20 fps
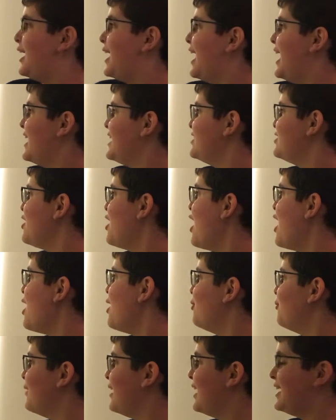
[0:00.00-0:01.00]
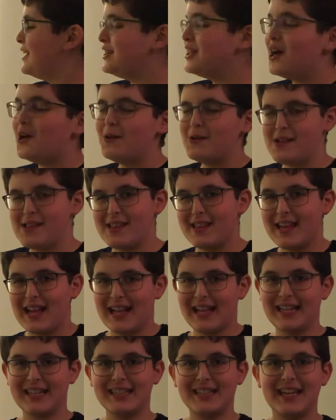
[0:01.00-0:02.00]
I know it's
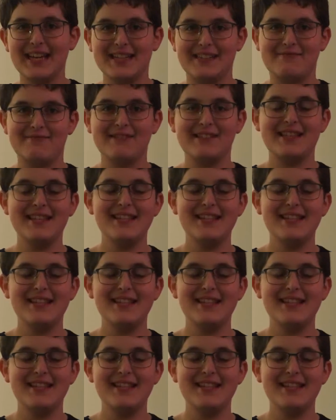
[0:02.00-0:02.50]
getting late. We